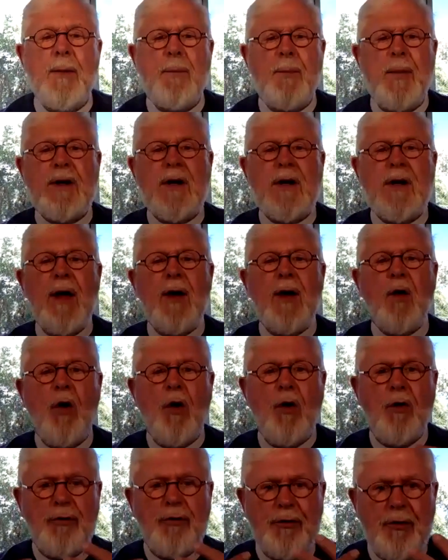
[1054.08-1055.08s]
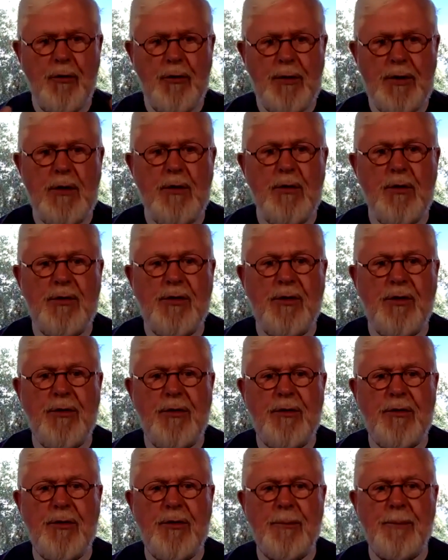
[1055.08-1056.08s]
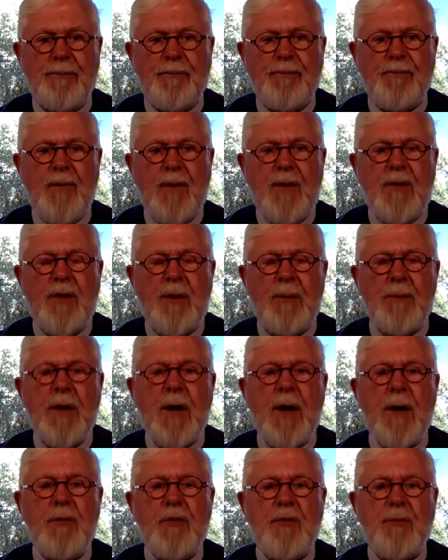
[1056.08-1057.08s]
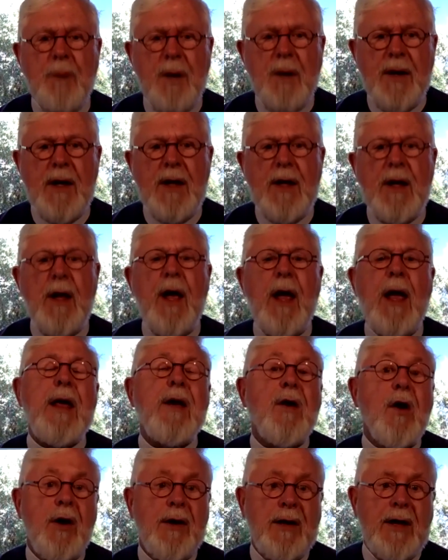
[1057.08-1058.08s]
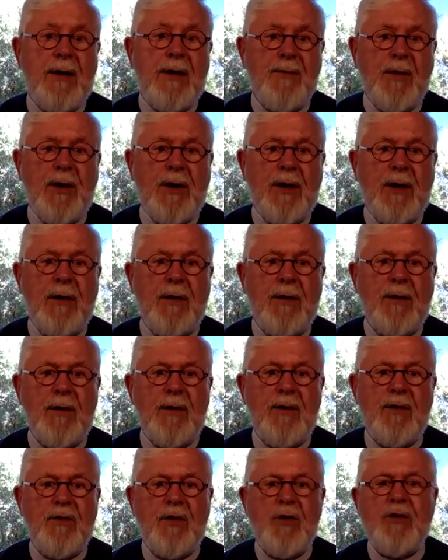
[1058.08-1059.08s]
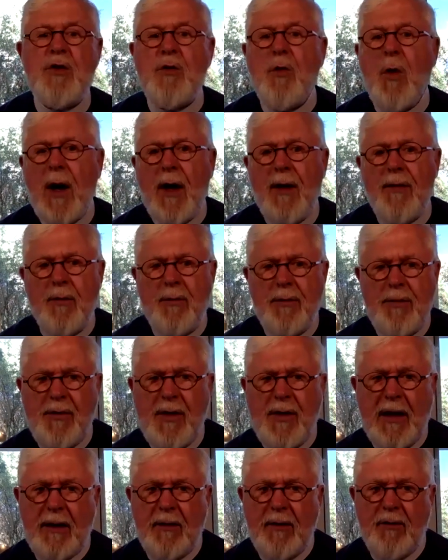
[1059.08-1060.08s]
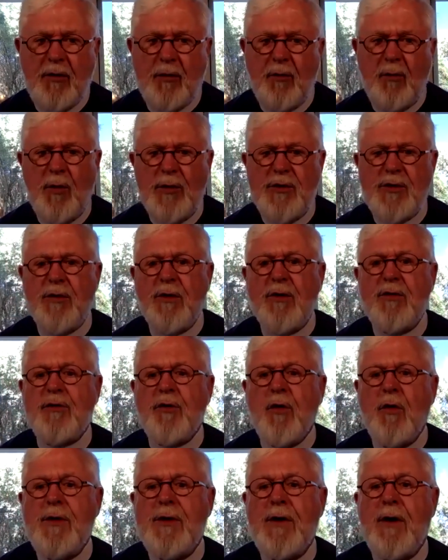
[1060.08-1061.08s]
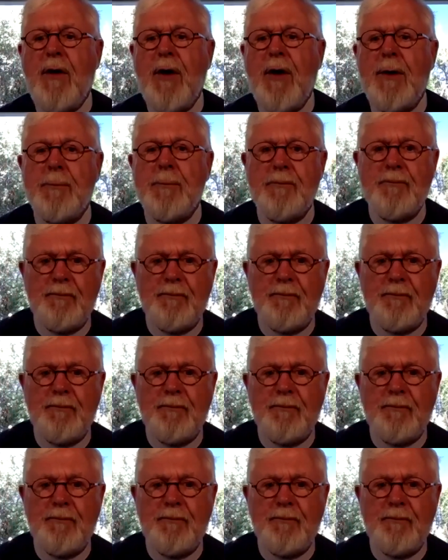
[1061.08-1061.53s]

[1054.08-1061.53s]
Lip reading: But God also uses sometimes money and our giving to do other things which are extraordinary.